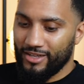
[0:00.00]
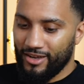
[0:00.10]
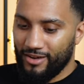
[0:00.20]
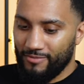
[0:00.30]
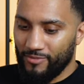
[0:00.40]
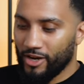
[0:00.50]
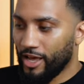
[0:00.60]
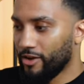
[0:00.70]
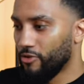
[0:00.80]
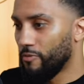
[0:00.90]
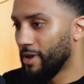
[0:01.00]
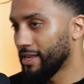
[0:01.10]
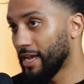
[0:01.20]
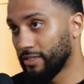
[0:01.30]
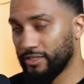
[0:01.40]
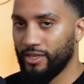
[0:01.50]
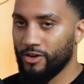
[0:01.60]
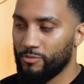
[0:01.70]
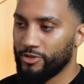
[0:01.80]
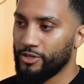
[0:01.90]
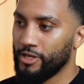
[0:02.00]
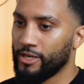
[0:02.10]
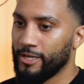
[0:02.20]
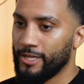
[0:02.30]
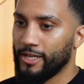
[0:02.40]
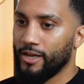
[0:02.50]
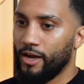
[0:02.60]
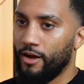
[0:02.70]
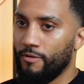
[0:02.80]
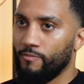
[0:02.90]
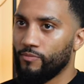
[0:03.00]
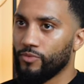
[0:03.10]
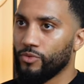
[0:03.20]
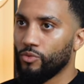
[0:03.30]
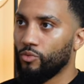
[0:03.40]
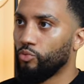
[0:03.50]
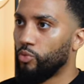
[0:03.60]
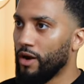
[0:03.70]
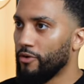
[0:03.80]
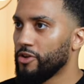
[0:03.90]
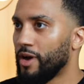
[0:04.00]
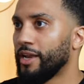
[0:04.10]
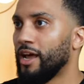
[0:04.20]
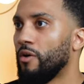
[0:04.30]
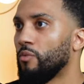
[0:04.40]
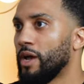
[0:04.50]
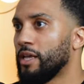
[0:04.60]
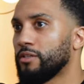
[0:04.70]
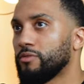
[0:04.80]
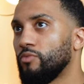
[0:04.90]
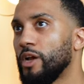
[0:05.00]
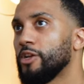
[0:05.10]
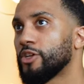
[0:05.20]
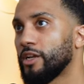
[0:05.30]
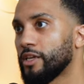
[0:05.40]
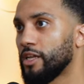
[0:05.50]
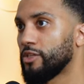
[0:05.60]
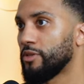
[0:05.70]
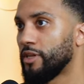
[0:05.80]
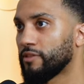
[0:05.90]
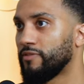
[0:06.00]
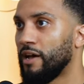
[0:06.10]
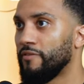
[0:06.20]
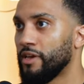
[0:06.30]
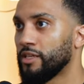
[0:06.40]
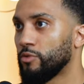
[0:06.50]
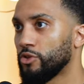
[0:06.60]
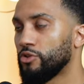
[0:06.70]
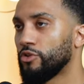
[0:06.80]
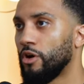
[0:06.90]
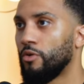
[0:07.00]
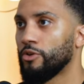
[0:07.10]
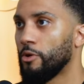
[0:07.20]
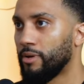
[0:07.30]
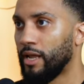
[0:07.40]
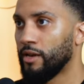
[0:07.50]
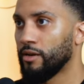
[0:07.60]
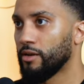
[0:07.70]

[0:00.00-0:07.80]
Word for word: Okay, cool, mate. That's a sick opportunity. Yeah. Where are you at now and where are you trying to get to the next 5 years? What's your goal and your plan?